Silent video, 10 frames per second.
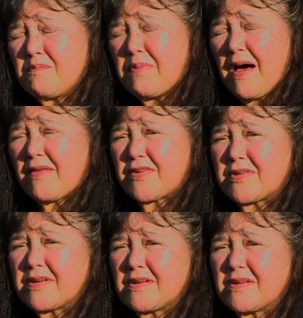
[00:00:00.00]

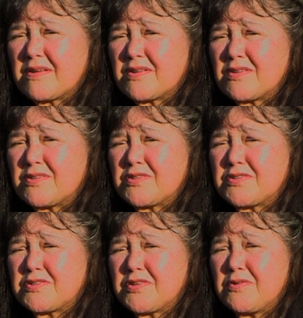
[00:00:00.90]
bothered
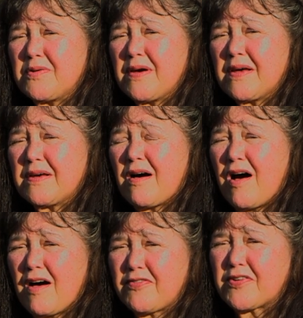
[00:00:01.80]
to
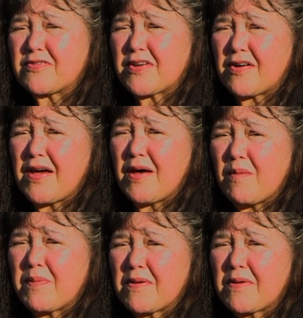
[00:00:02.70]
offer their help,